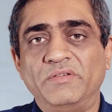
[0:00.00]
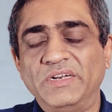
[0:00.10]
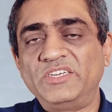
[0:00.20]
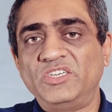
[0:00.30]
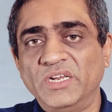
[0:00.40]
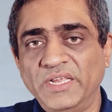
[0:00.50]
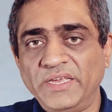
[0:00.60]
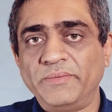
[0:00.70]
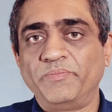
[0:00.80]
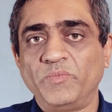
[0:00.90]

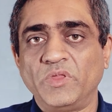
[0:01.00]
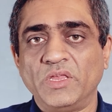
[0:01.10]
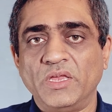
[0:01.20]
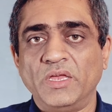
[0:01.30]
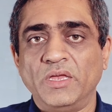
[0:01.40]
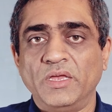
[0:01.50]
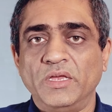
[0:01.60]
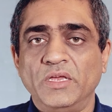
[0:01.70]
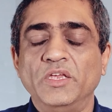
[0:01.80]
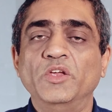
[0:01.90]
Traditionally,
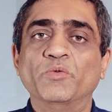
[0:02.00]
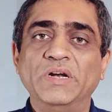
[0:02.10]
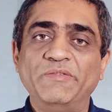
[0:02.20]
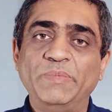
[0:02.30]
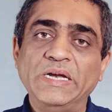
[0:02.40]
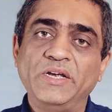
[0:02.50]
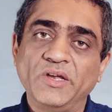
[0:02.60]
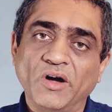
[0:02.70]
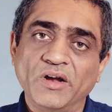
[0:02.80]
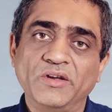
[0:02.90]
you would have been
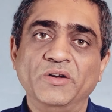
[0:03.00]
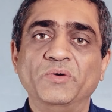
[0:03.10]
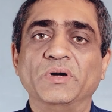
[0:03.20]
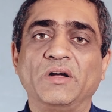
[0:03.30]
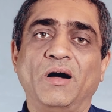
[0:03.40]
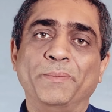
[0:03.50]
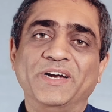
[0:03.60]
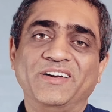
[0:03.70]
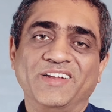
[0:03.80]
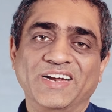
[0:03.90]
taught to do a
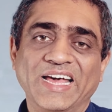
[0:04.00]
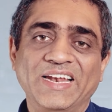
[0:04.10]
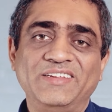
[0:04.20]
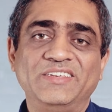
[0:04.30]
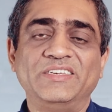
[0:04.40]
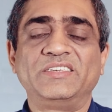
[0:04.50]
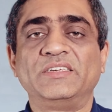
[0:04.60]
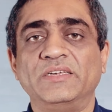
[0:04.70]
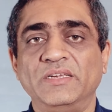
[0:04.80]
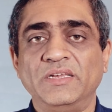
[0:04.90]
competitor analysis,